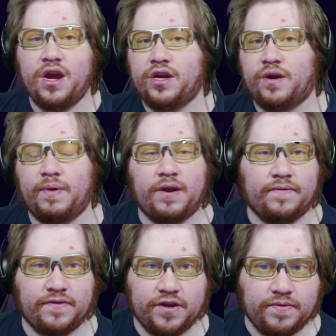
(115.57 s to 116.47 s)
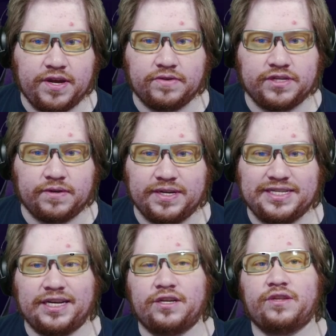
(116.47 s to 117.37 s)
Going over the Yu-Gi-Oh! Series,
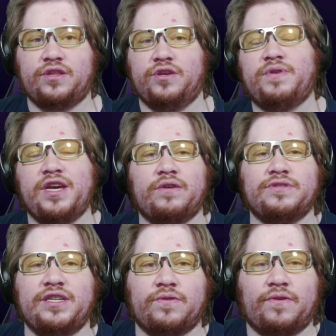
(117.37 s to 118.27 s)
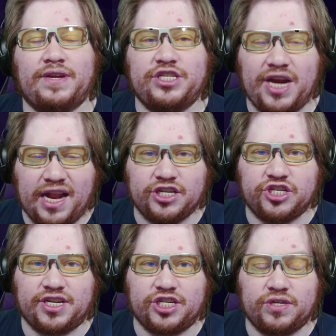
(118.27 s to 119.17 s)
Yu-Gi-Oh! Sealed Only Challenge
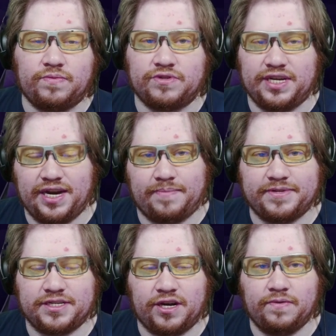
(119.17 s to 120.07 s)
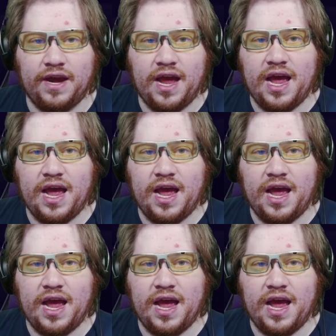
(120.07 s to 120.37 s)
Edition will see an episode.